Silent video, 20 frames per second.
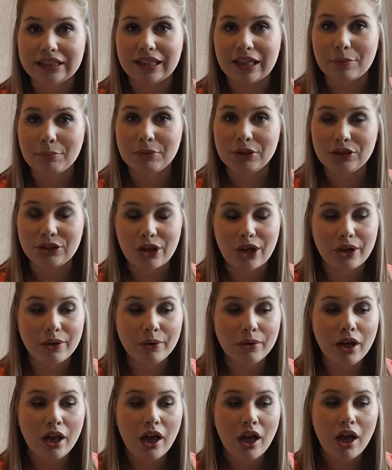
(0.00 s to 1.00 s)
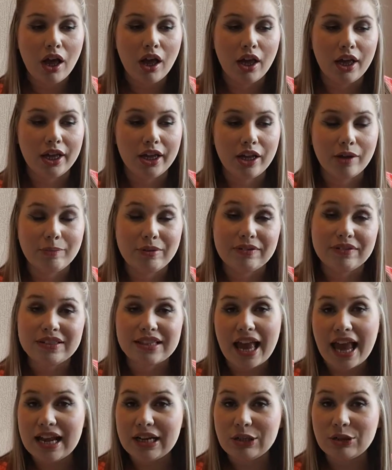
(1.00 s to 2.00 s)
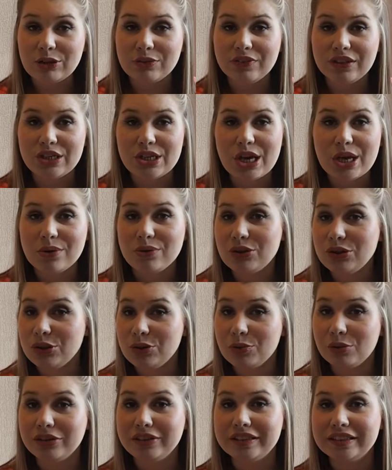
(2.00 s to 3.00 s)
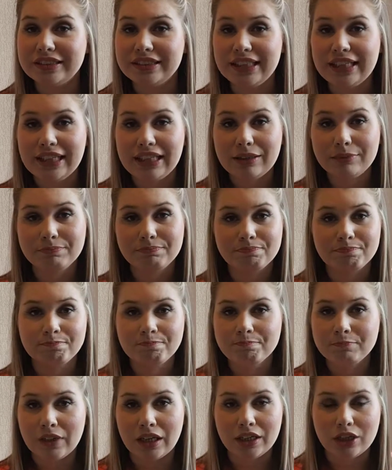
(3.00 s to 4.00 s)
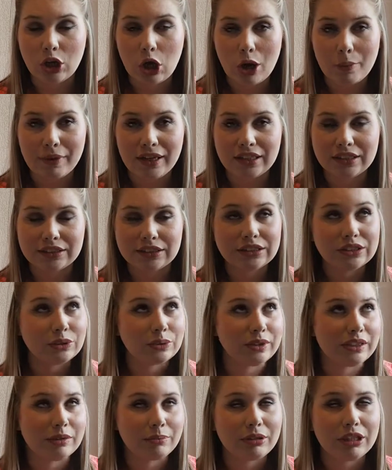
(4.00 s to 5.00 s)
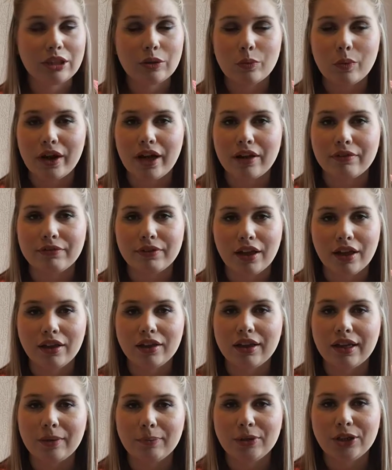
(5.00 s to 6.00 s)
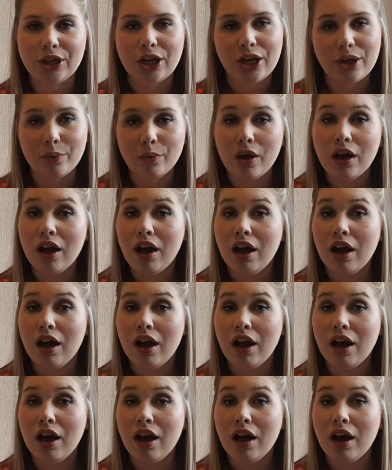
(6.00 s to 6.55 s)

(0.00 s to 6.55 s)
let me know. If there's any other videos you want to see, comment, tweet me, whatever, let me know.